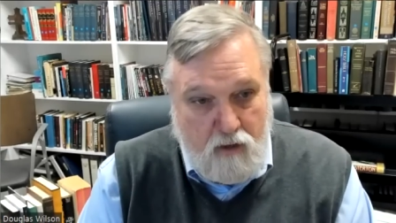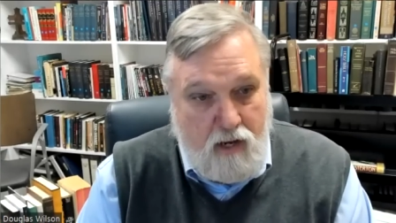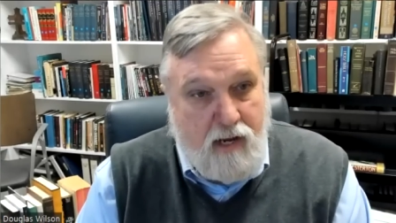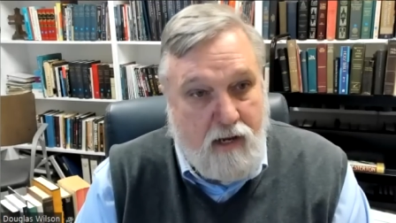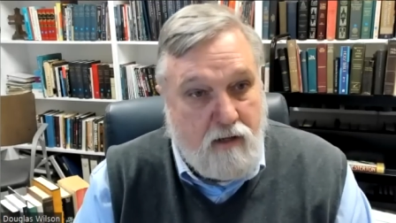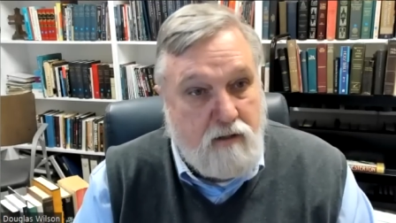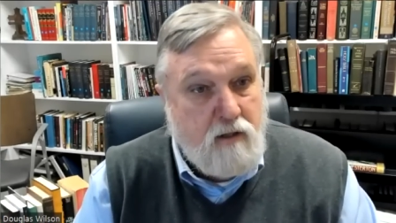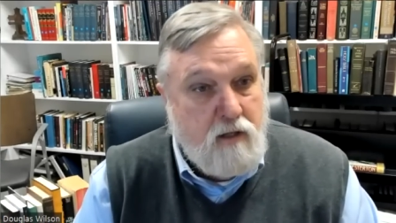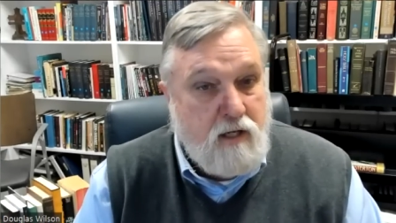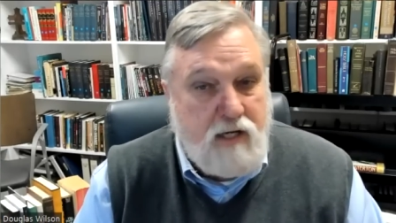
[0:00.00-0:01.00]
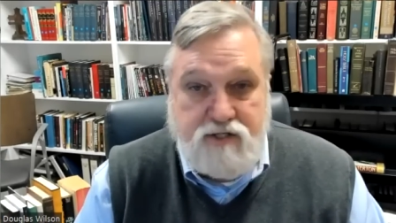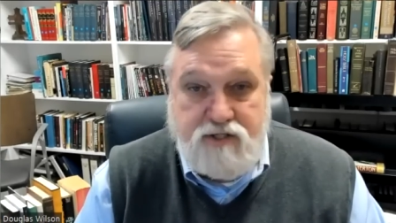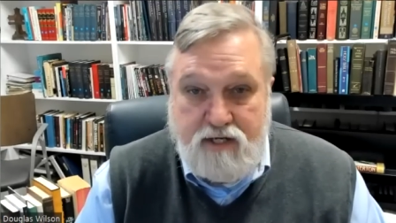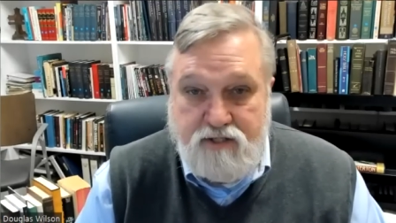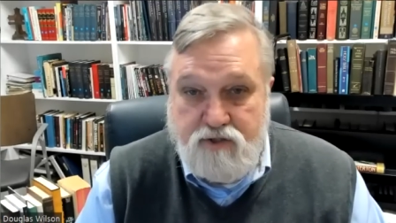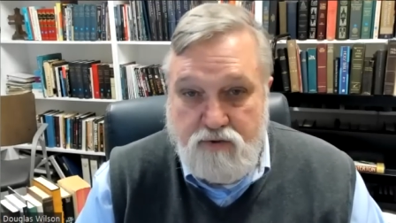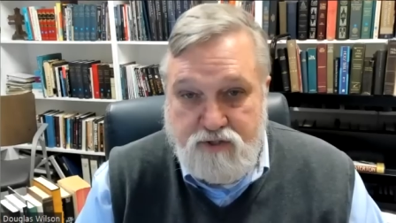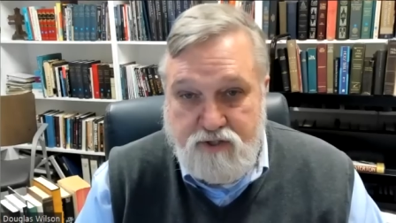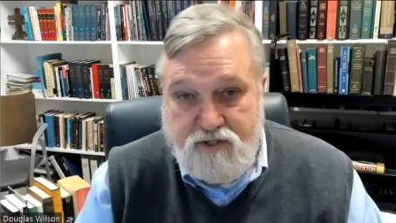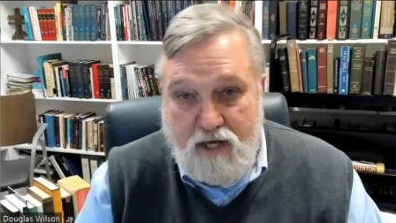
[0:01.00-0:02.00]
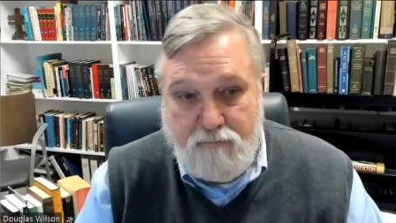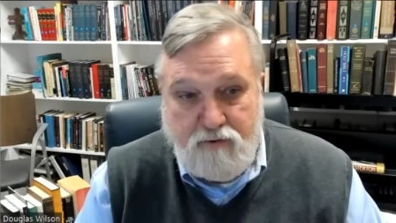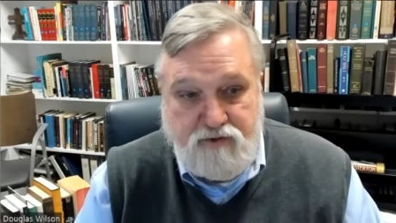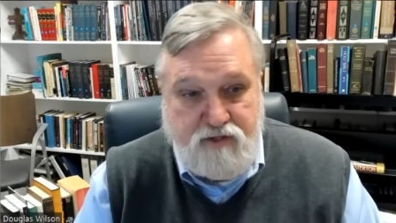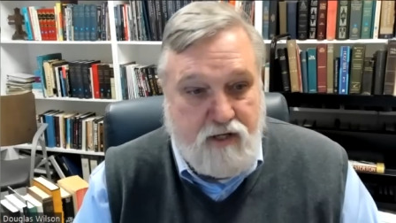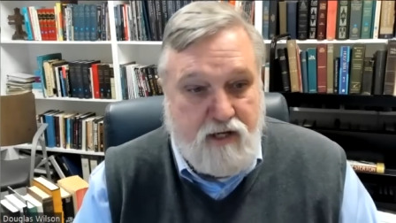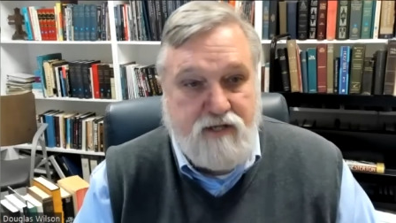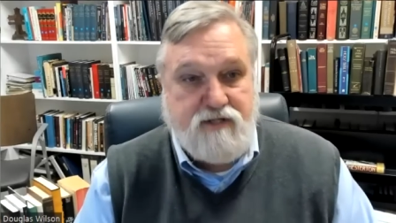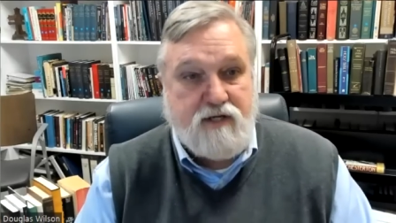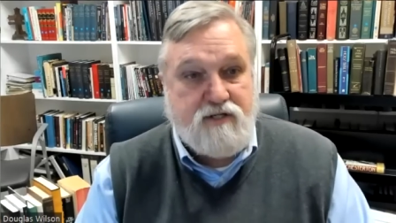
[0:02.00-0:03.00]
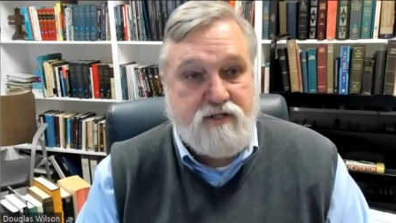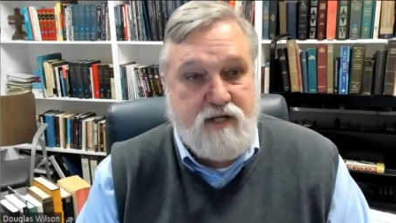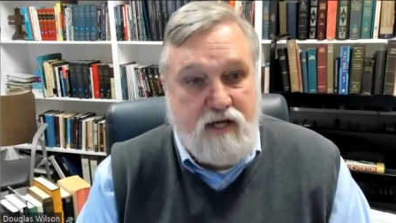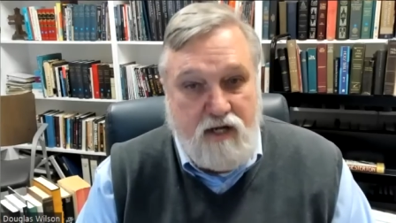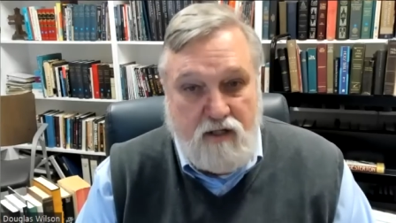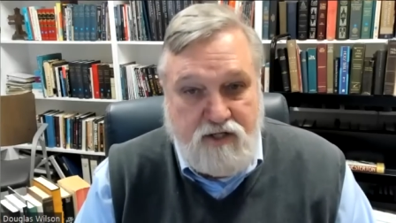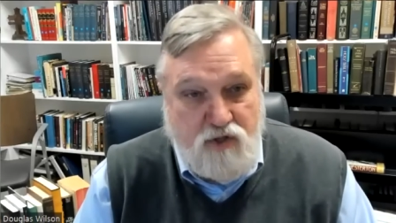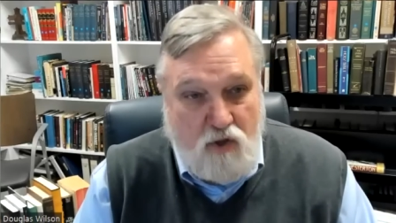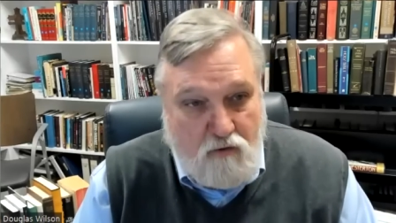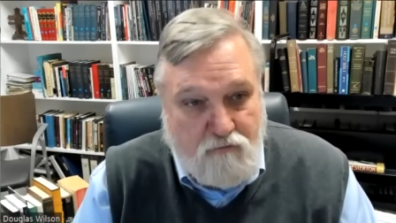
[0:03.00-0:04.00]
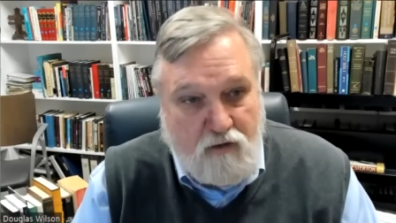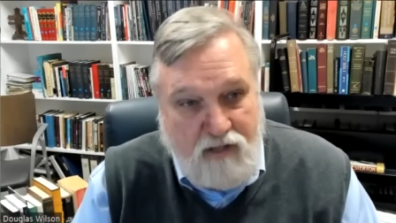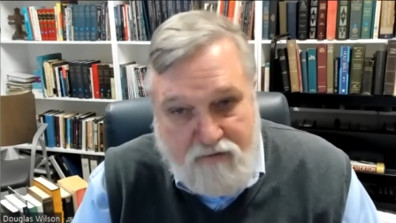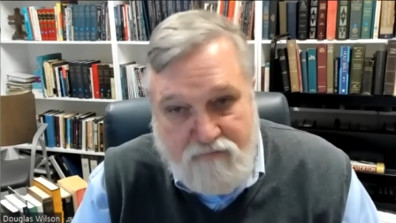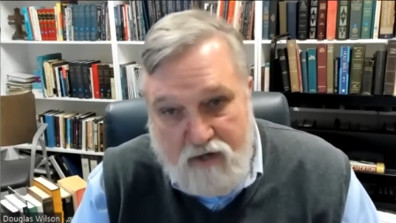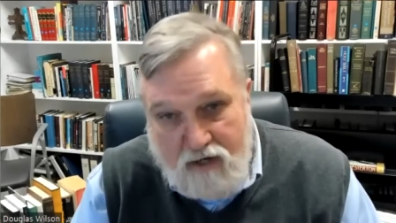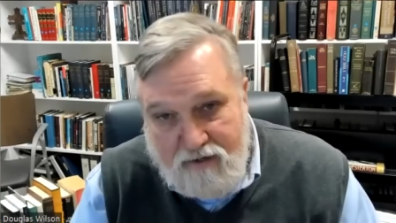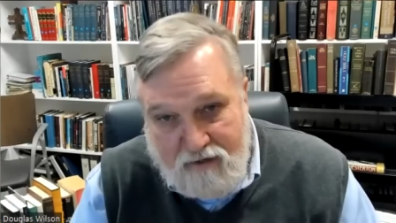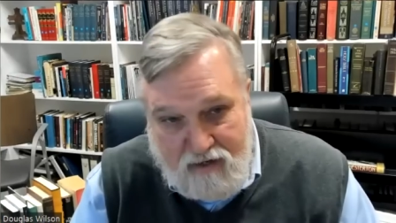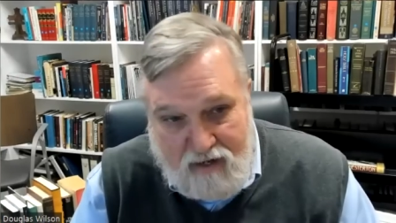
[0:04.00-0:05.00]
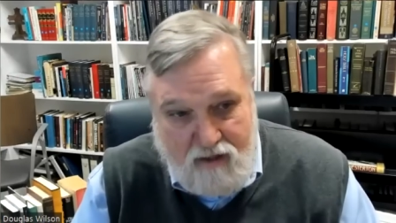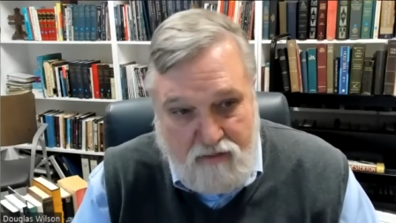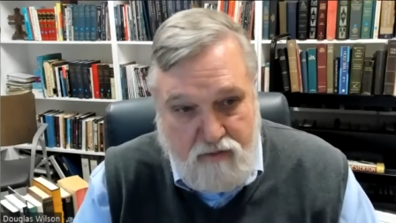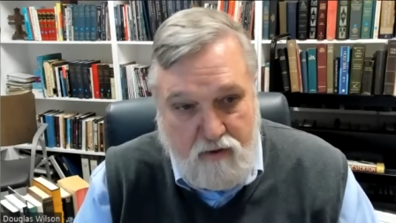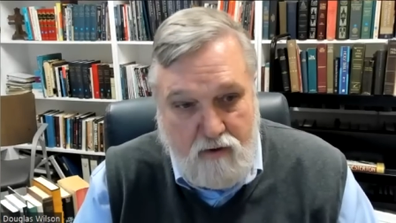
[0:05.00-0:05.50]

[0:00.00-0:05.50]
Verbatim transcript: And he says to his disciples that he is exceedingly sorrowful, even unto death.